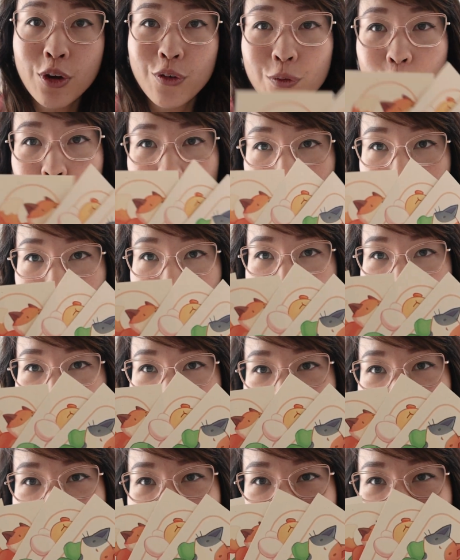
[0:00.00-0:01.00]
for the
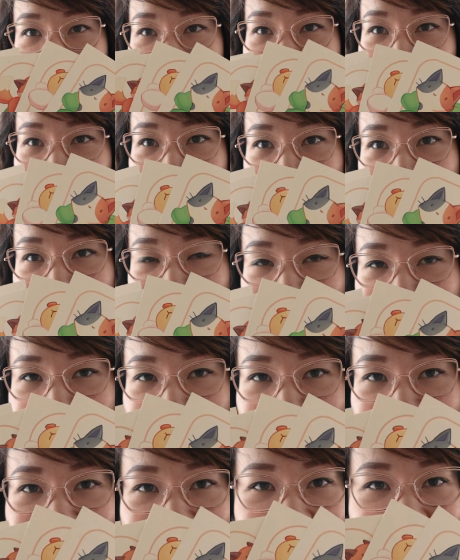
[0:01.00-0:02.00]
market.
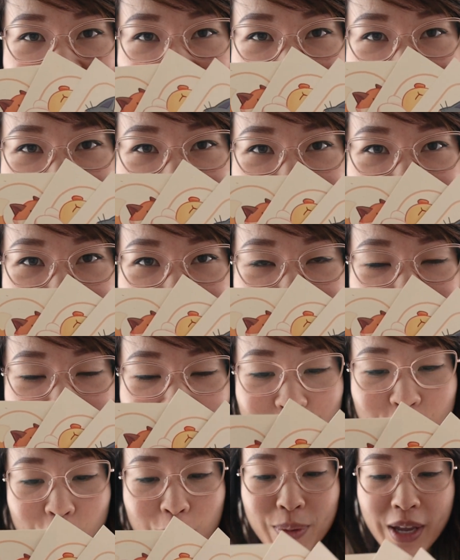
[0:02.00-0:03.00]
So
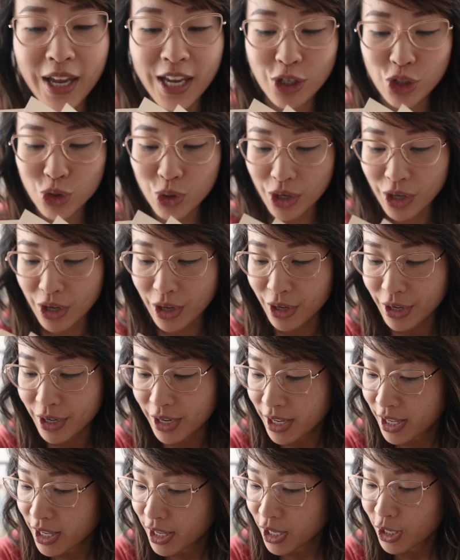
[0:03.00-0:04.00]
if you're Patreon,
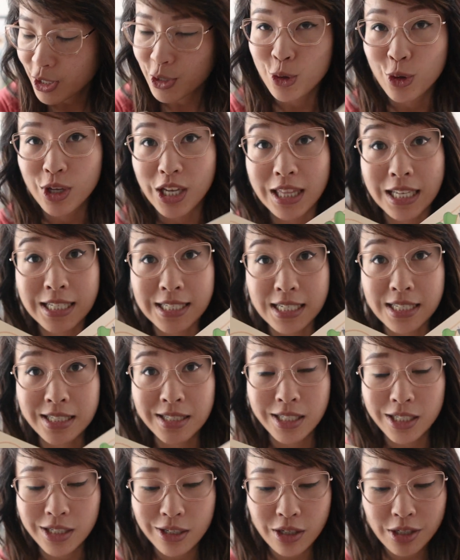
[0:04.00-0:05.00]
we'll get these as
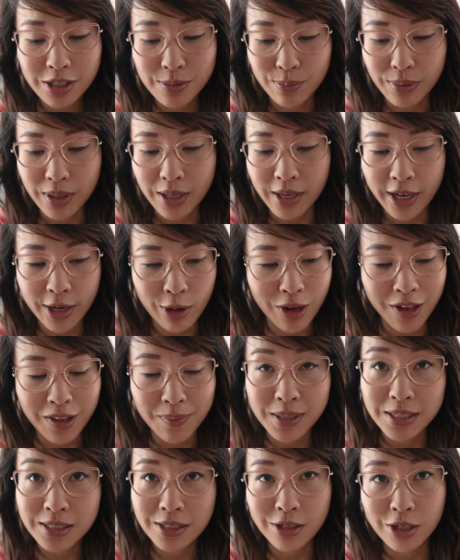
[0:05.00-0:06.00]
stickers, but I don't have
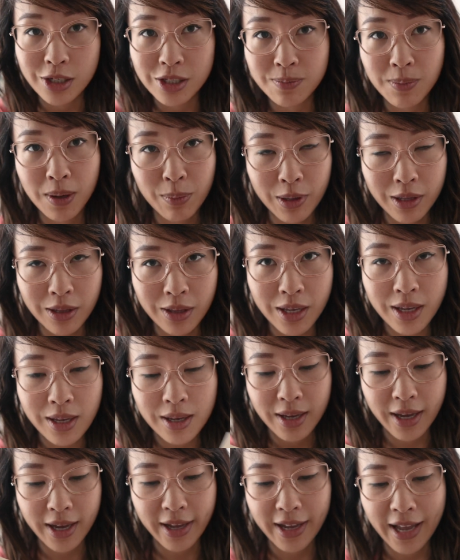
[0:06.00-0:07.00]
them as stickers publicly.
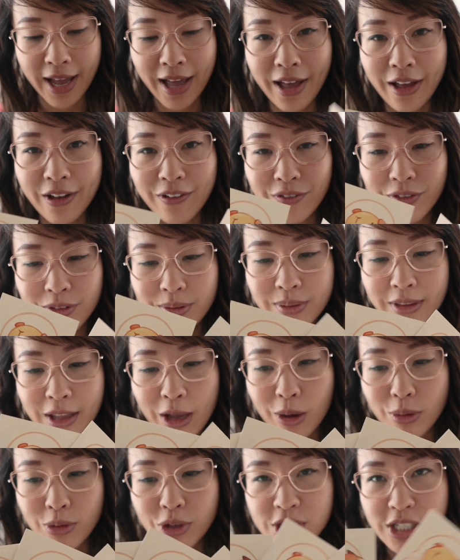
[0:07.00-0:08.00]
I have
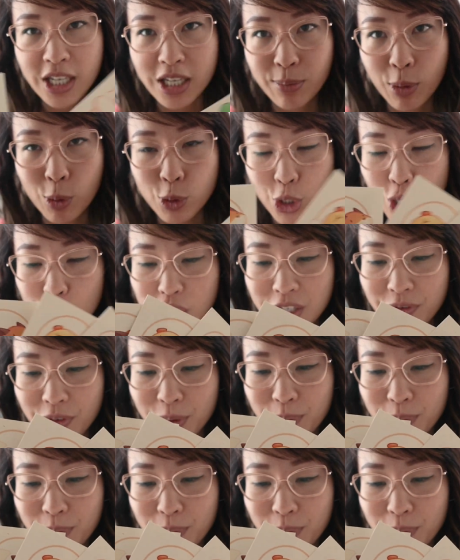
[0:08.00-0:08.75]
now just the postcards of